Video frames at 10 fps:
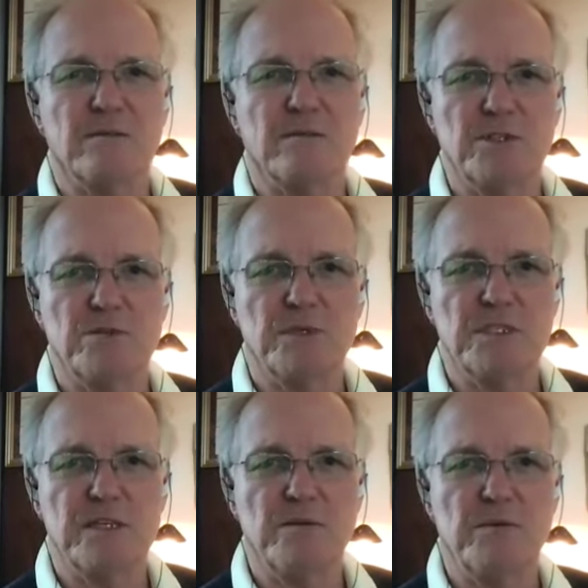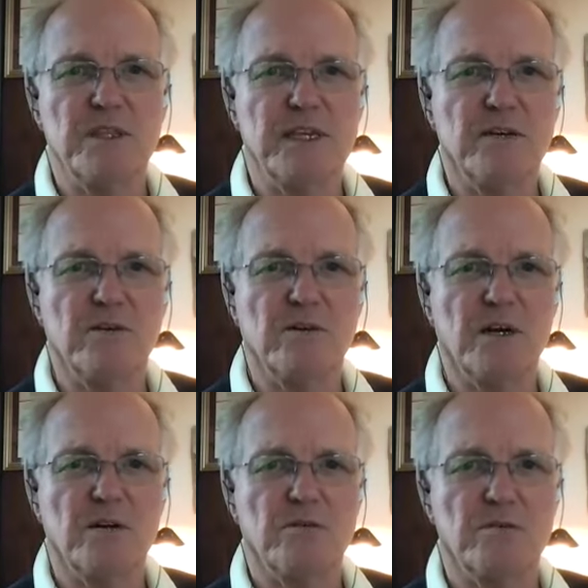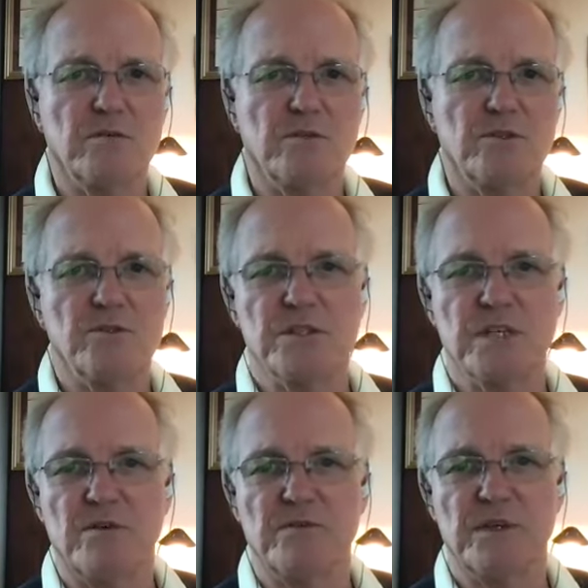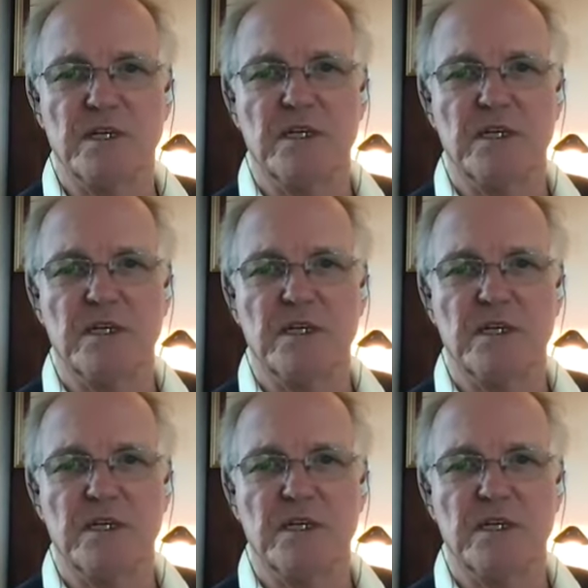which we see, we think are our true self.